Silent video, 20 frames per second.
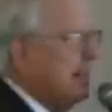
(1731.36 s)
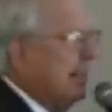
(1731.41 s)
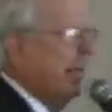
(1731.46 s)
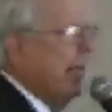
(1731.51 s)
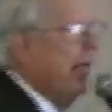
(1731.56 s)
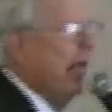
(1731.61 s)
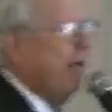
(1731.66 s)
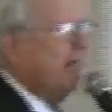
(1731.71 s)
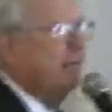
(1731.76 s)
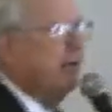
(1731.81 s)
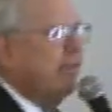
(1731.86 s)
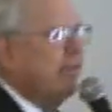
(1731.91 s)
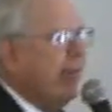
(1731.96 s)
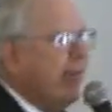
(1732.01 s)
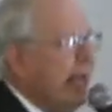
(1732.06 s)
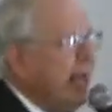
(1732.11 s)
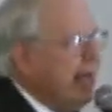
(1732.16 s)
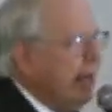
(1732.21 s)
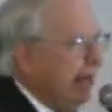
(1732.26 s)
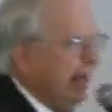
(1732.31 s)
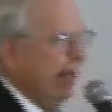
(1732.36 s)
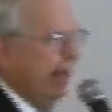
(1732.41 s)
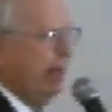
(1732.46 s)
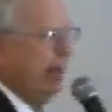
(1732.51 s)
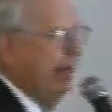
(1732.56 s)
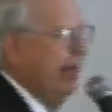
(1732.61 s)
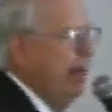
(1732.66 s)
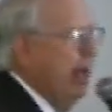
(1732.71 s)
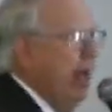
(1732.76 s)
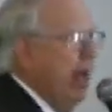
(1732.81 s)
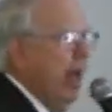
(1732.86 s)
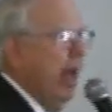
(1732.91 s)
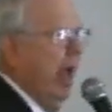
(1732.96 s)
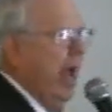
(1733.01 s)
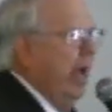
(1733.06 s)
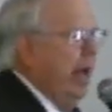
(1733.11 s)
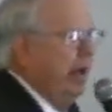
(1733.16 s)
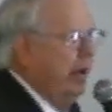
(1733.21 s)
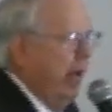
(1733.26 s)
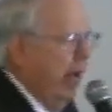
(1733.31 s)
the gift of healing.
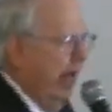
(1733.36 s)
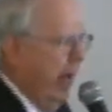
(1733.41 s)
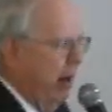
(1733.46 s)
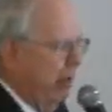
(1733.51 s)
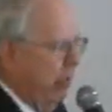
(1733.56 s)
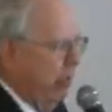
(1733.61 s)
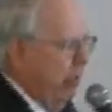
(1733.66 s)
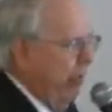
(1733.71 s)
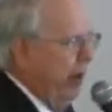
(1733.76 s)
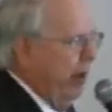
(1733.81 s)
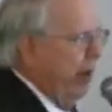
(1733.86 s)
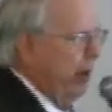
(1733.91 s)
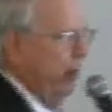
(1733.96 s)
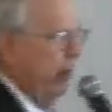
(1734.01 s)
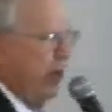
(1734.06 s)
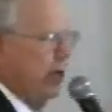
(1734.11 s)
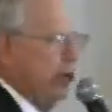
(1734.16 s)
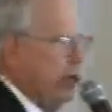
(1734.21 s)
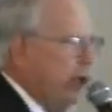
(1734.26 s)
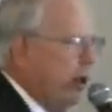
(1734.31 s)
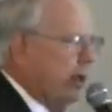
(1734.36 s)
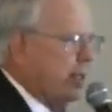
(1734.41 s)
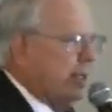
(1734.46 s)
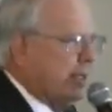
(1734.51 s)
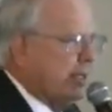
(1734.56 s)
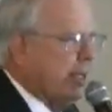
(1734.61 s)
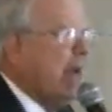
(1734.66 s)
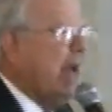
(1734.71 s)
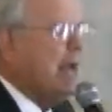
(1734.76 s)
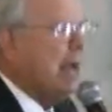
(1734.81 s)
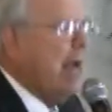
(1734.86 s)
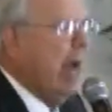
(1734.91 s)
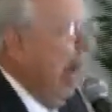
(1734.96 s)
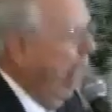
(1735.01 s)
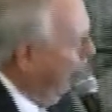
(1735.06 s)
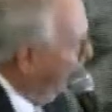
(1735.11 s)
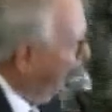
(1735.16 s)
And, and when, when you're sick, I